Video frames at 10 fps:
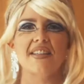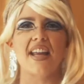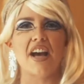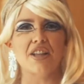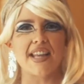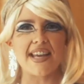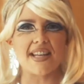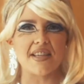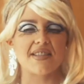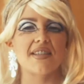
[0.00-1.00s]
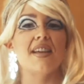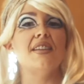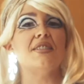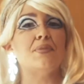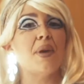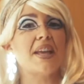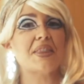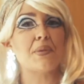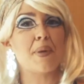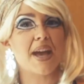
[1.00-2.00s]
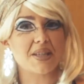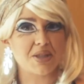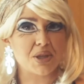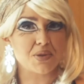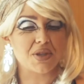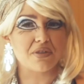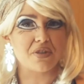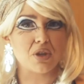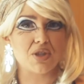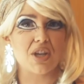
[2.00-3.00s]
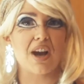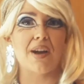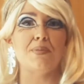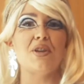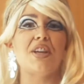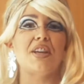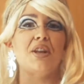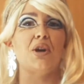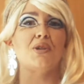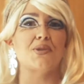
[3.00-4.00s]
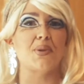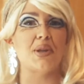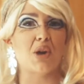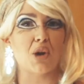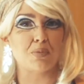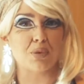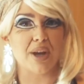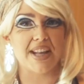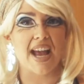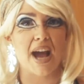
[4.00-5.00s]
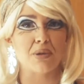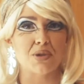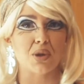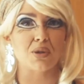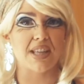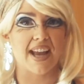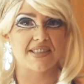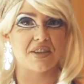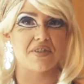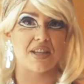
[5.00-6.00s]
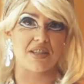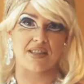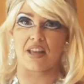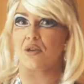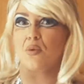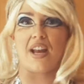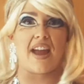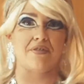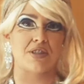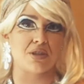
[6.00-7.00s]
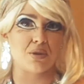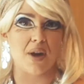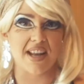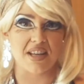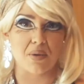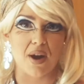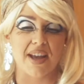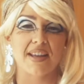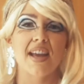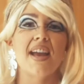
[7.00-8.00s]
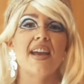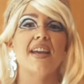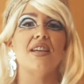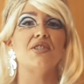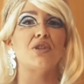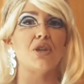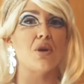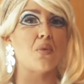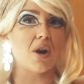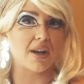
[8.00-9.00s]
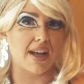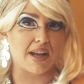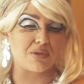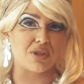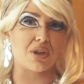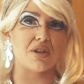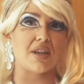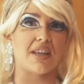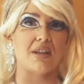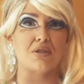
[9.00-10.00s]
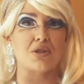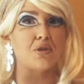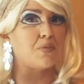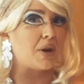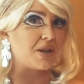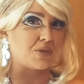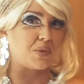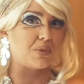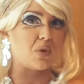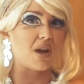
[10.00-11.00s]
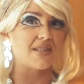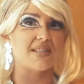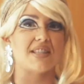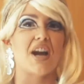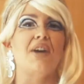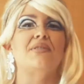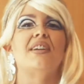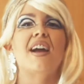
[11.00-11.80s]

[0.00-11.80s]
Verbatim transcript: Now ladies, to make the best use of your time, you can also incorporate household activities that you would have to do anyway into your workout, so you kill two birds with one stone.